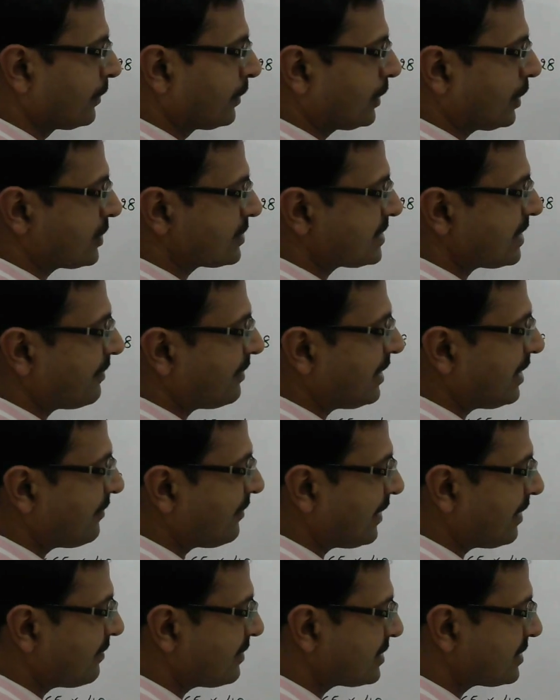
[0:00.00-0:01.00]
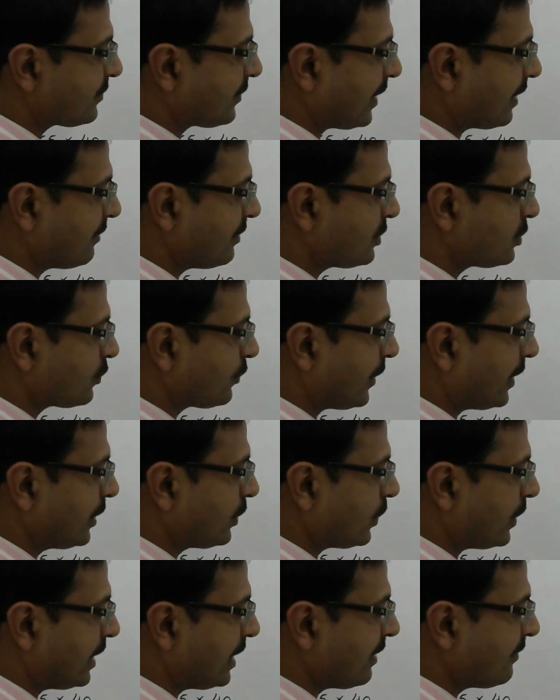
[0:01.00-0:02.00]
Now 75 is 5 into 5,
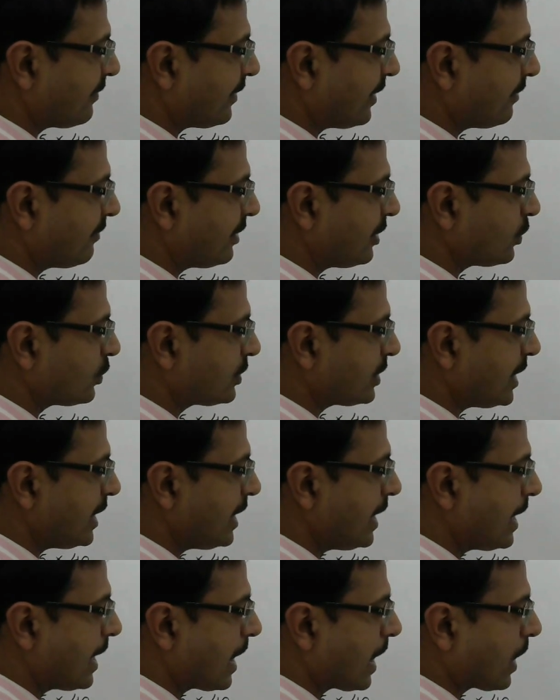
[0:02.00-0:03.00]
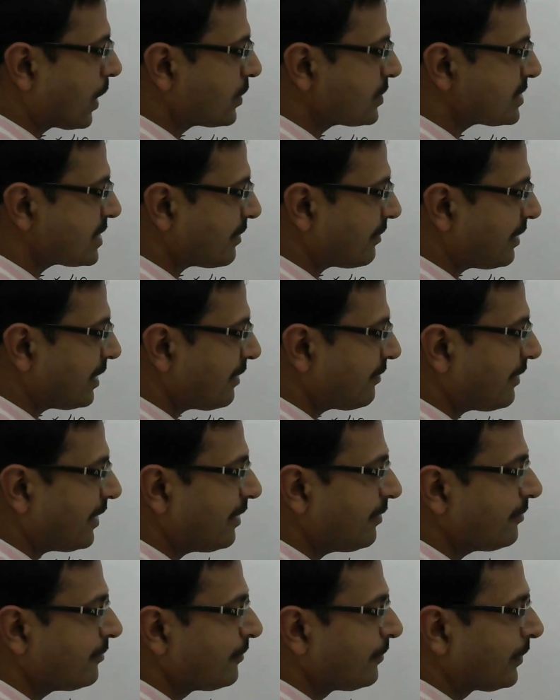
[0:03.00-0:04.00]
25 into 3,
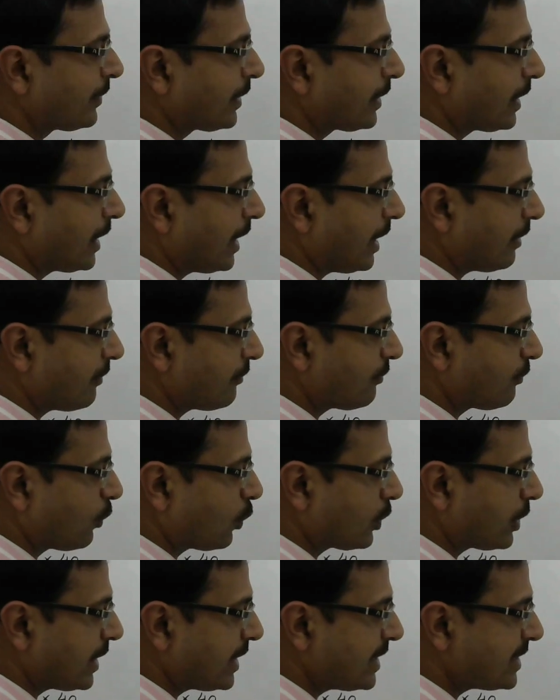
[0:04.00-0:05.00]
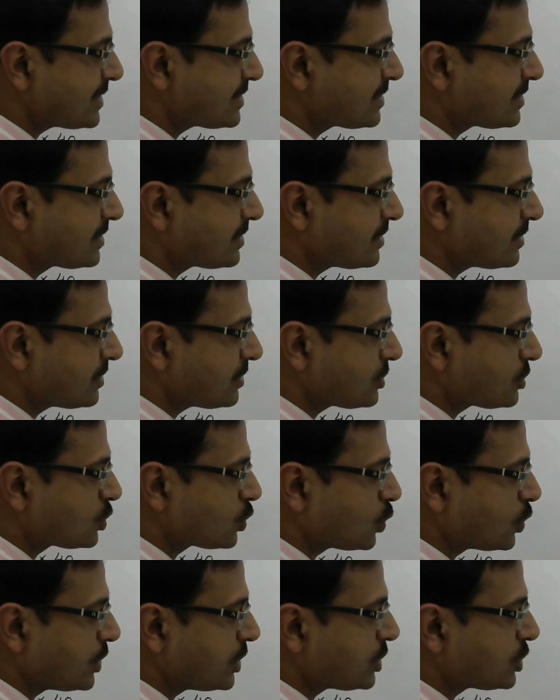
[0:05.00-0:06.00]
75. And 14 is
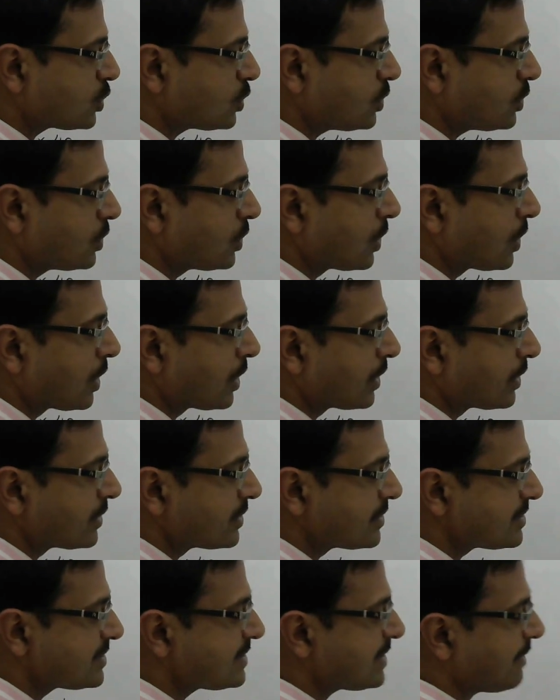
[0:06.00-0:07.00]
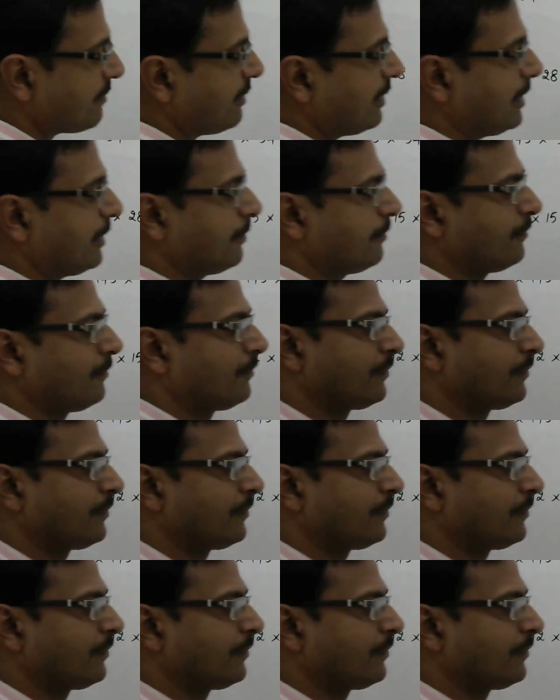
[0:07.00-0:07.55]
2 into 7.